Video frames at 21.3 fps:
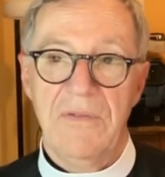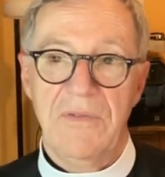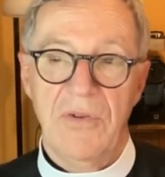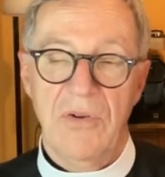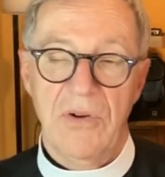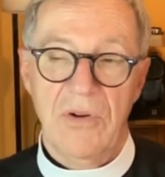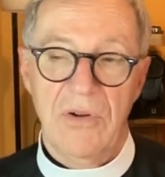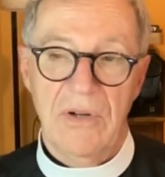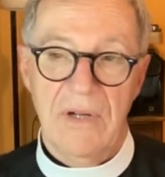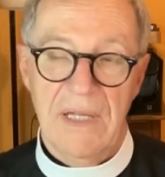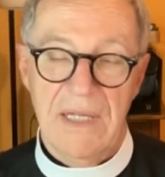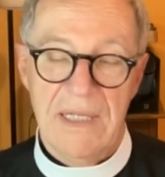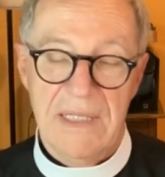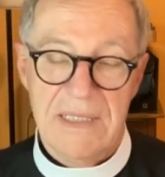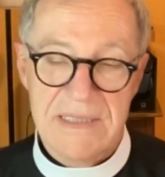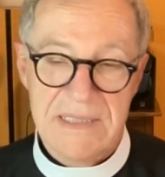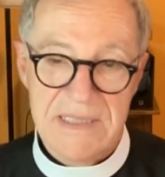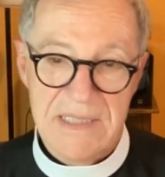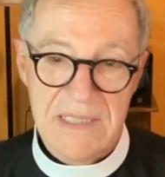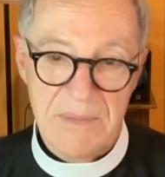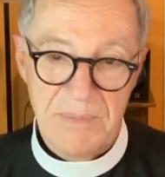for a
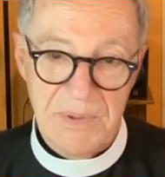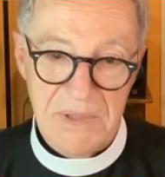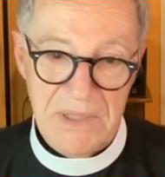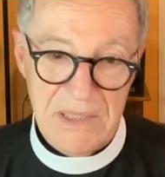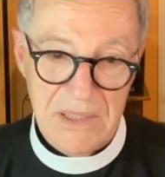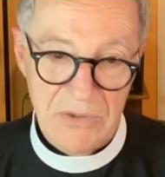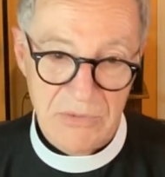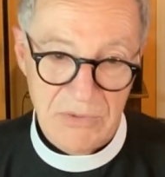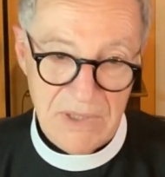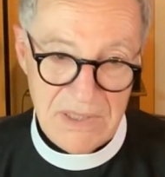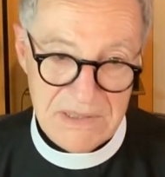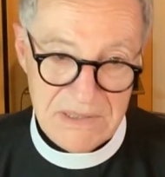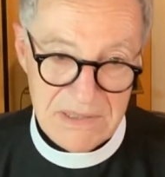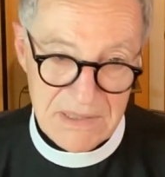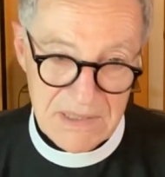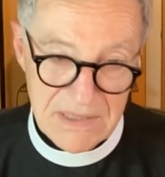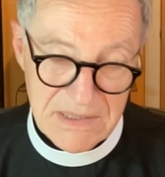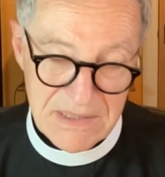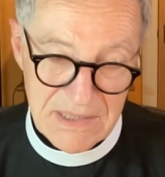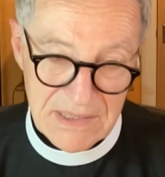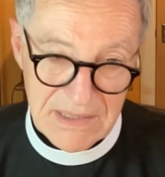CPE
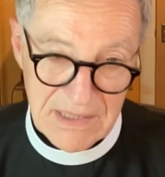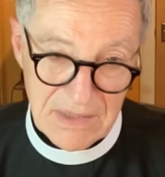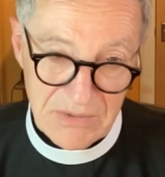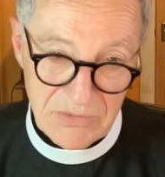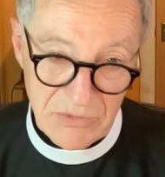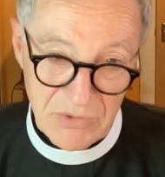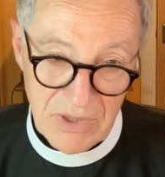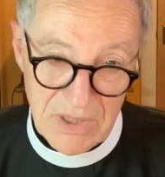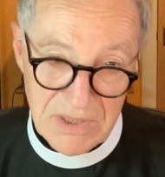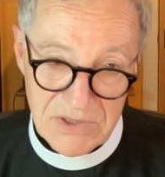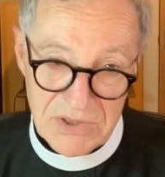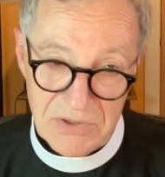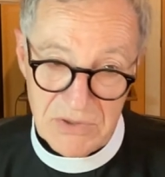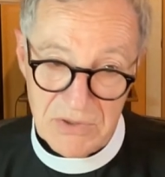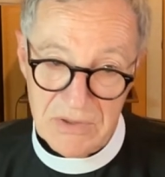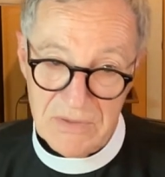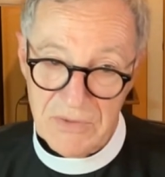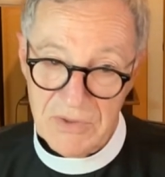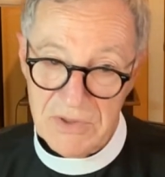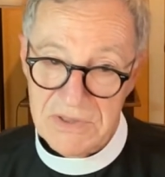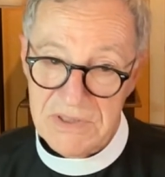residency at Rush
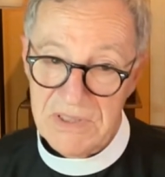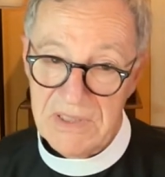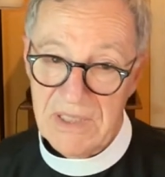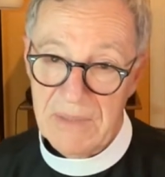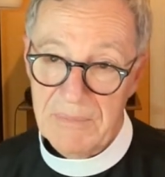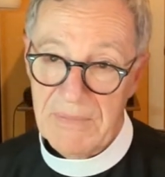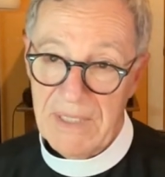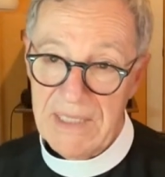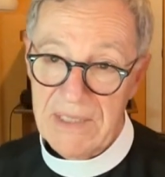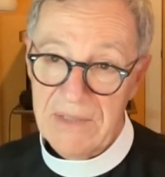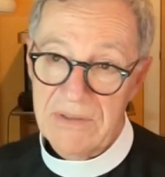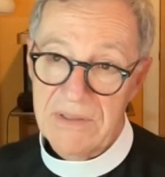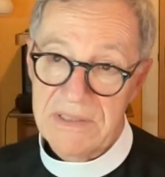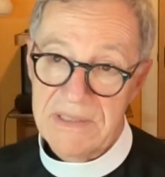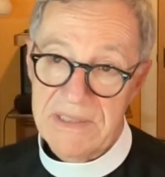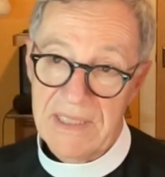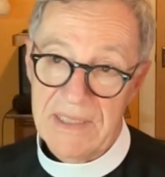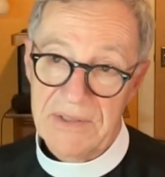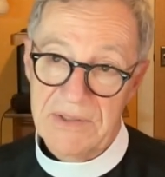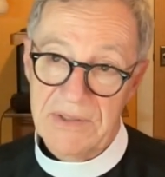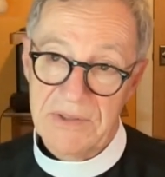University Medical
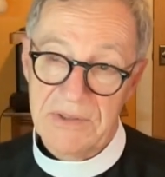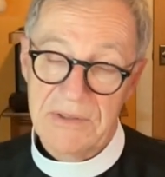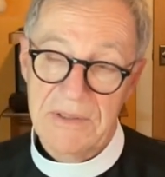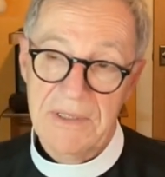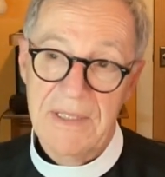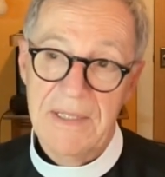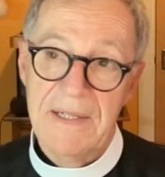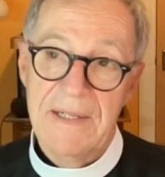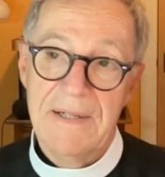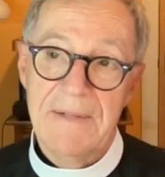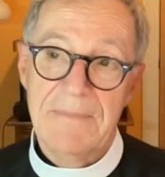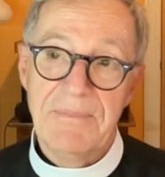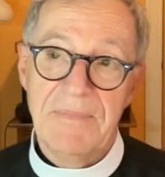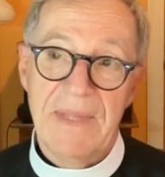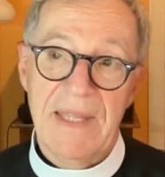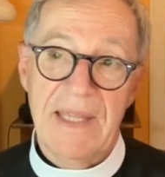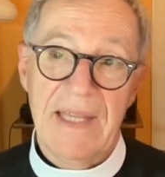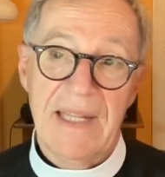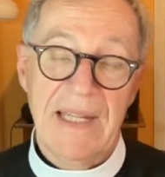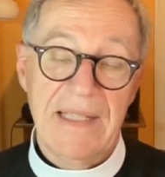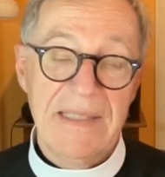Center.
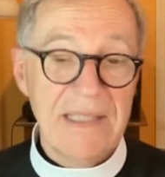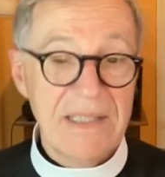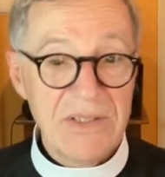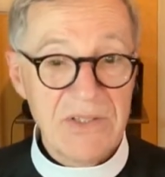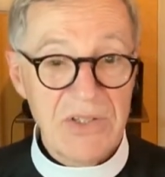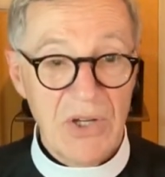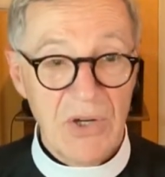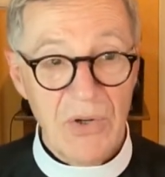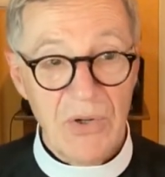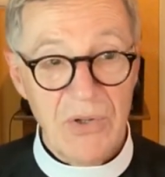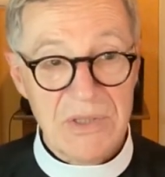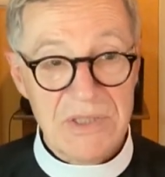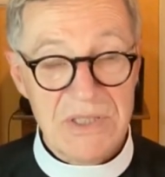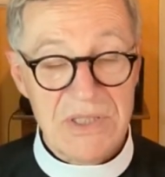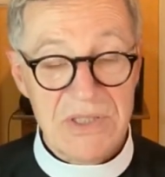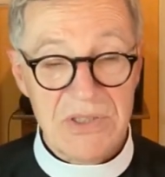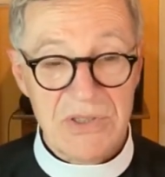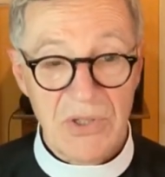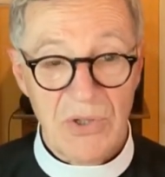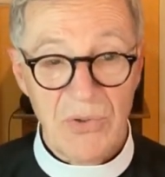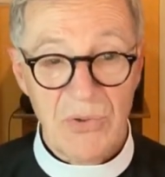And I didn't know a
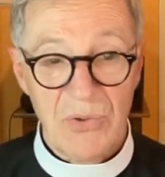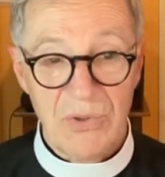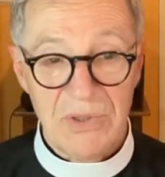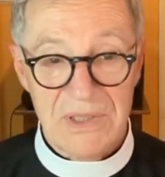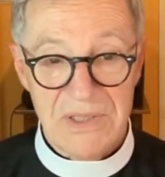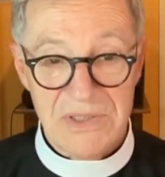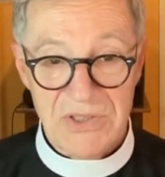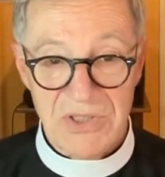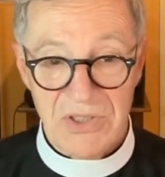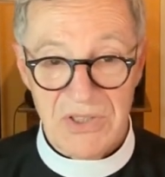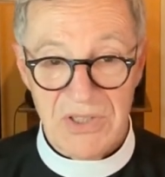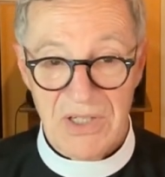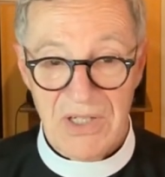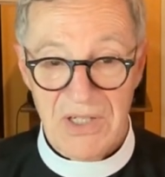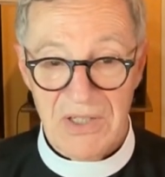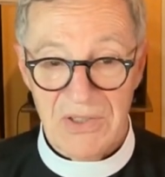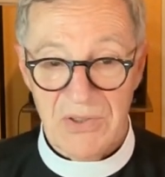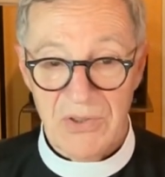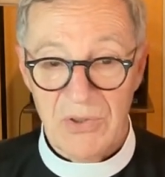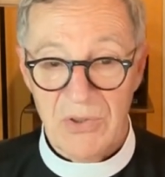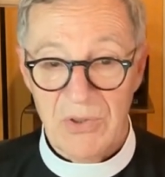soul in
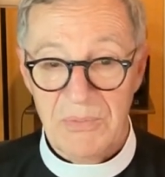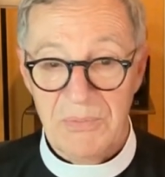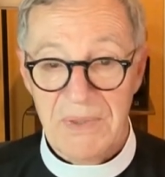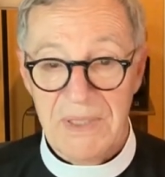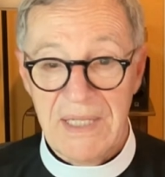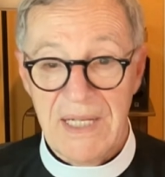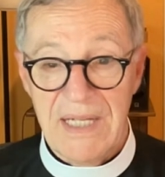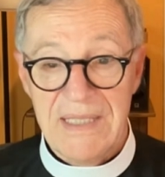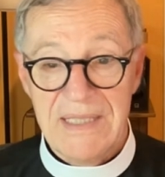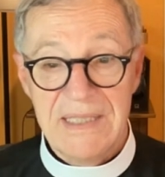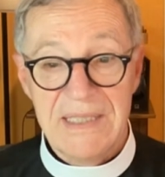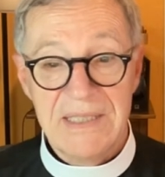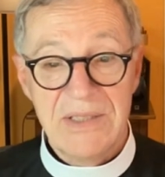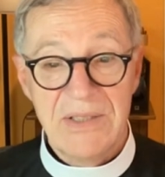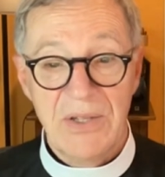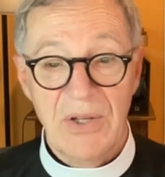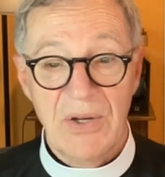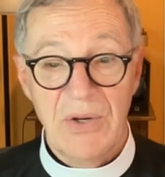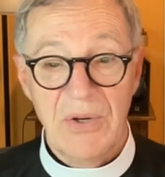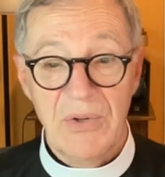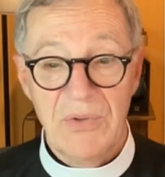Chicago, but I did
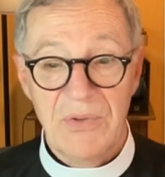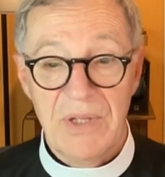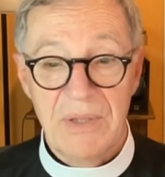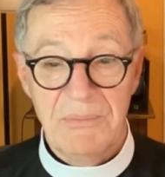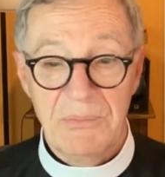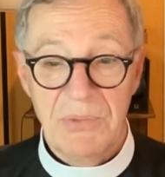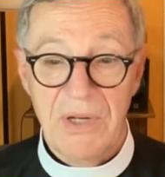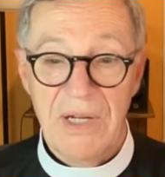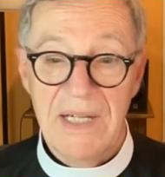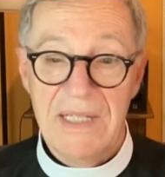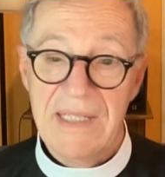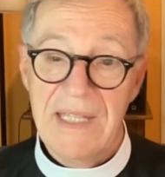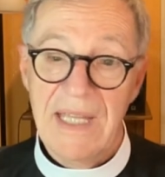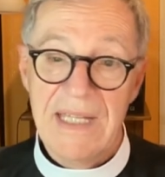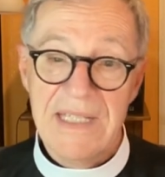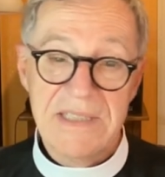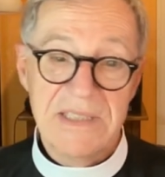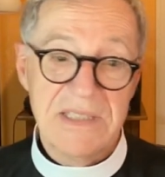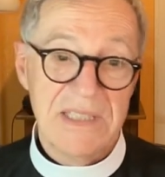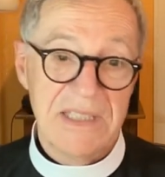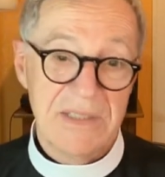know that Brian
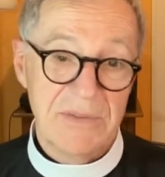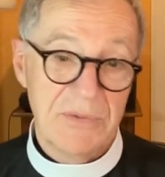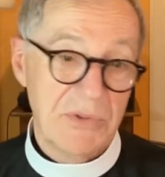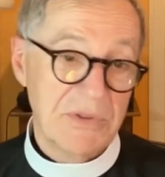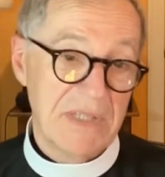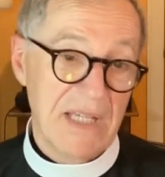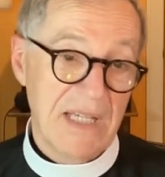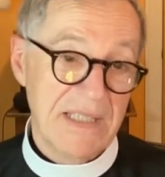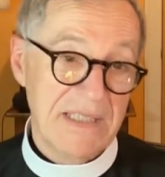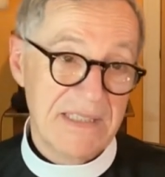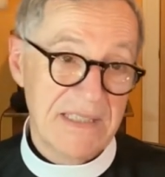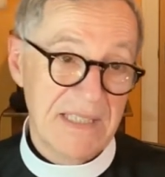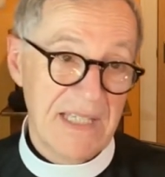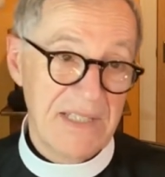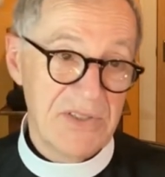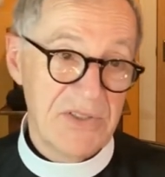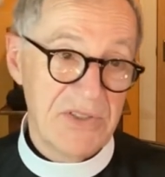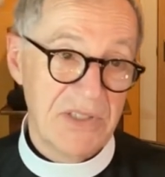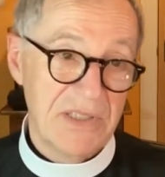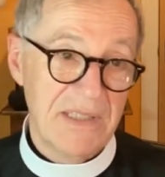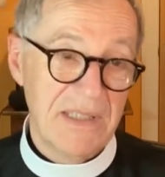Hastings was at
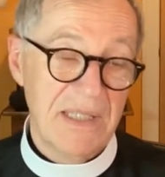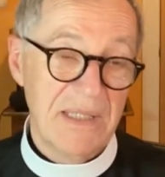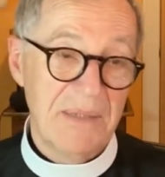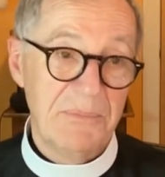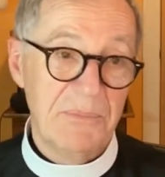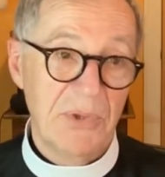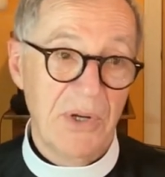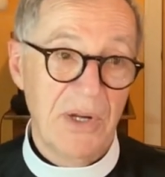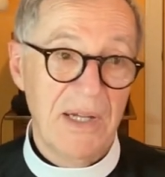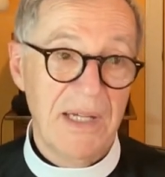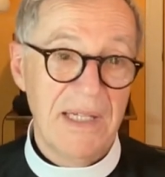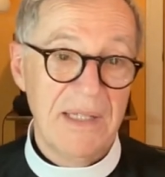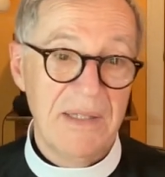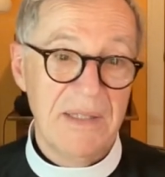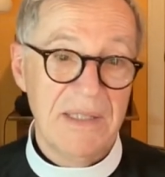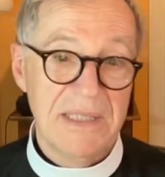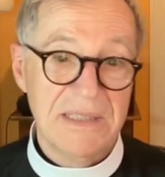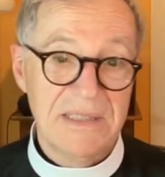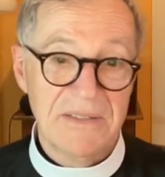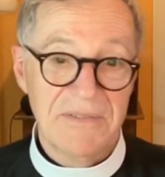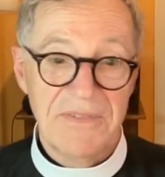Ascension, and
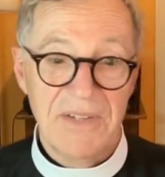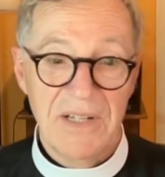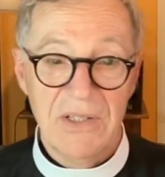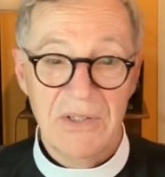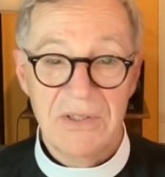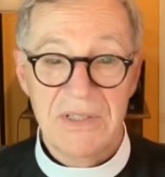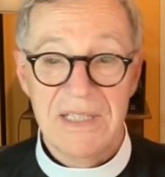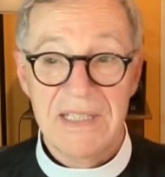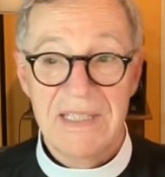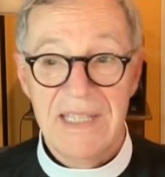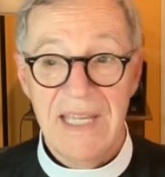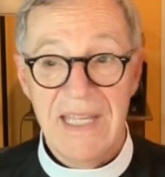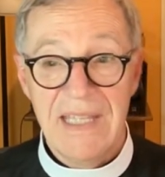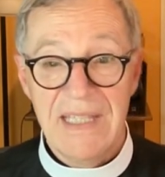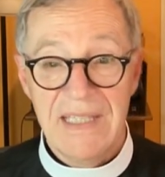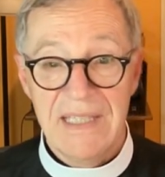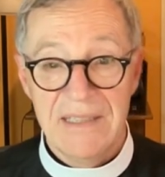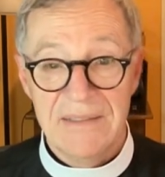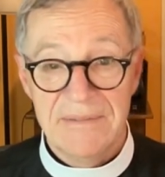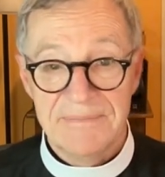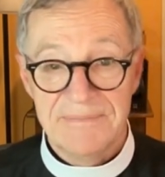Brian is a fellow
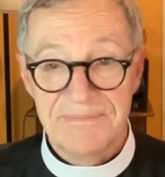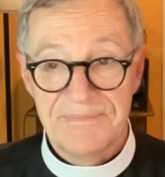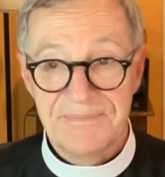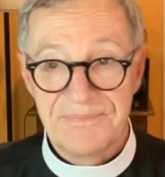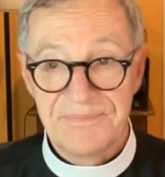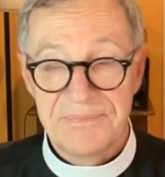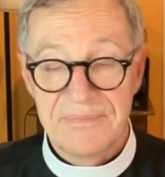Canadian.